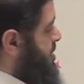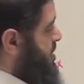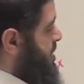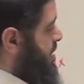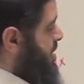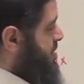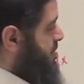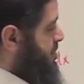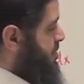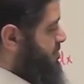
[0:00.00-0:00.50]

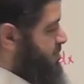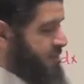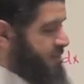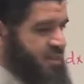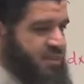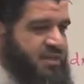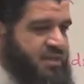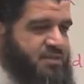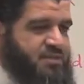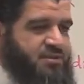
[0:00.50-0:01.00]
I hope with
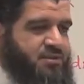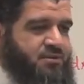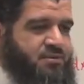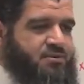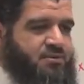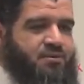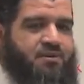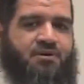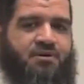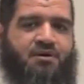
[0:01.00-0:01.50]
this
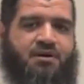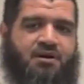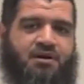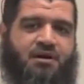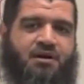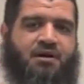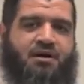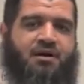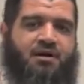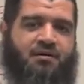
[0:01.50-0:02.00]
you
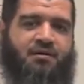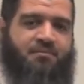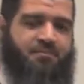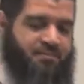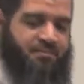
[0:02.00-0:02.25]
uh,